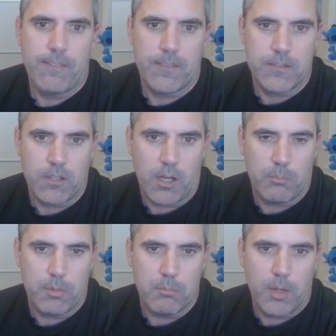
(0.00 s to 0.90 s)
the
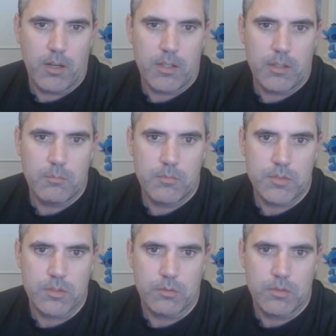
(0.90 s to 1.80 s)
top and bottom,
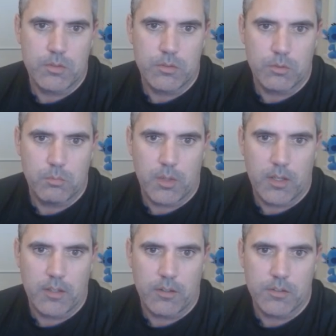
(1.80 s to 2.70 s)
so 2
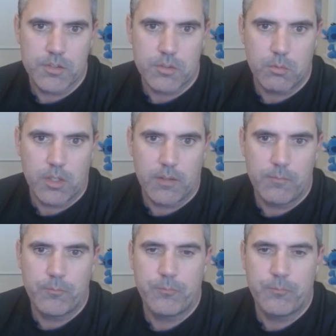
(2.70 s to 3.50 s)
pi r squared.